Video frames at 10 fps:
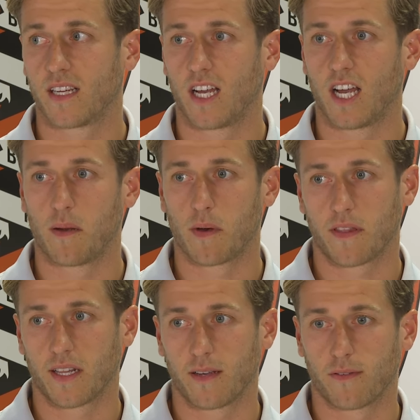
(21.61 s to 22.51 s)
I
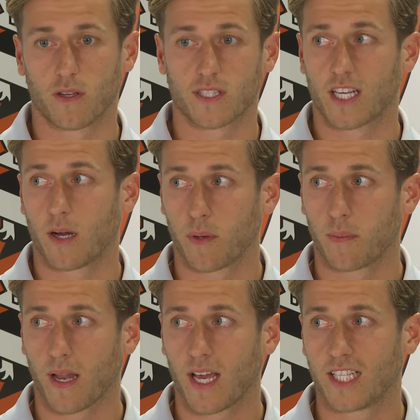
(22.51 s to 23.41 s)
think they've lost a couple
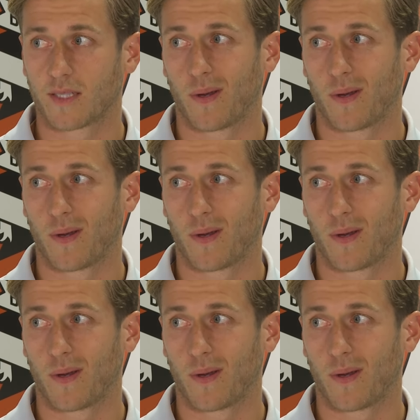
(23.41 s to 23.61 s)
of players,